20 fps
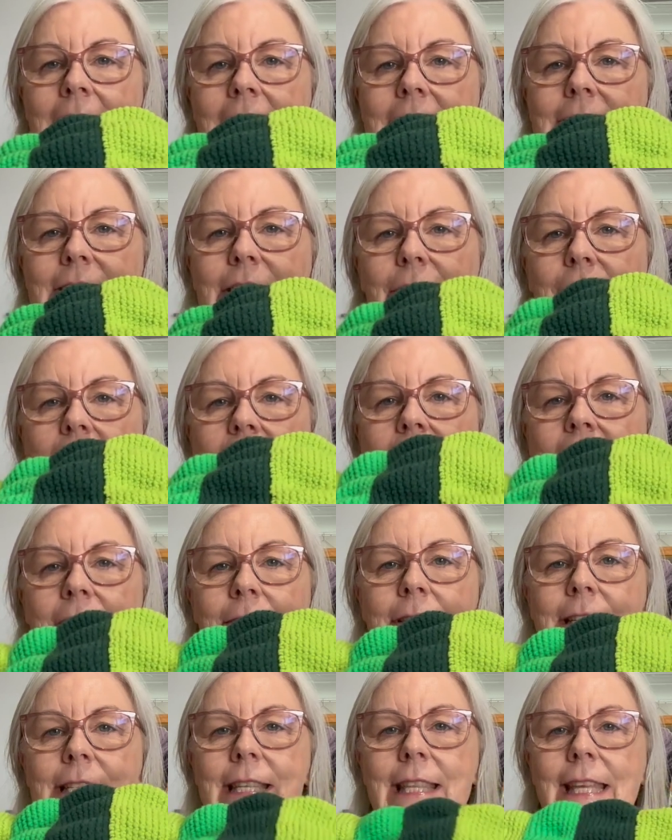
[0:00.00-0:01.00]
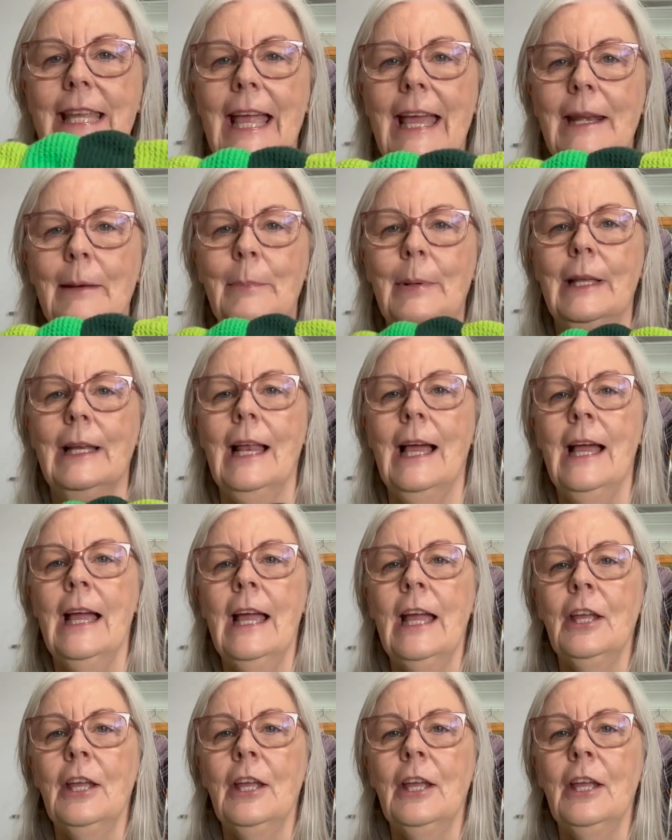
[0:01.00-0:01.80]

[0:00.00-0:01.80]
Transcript: So here is the caterpillar.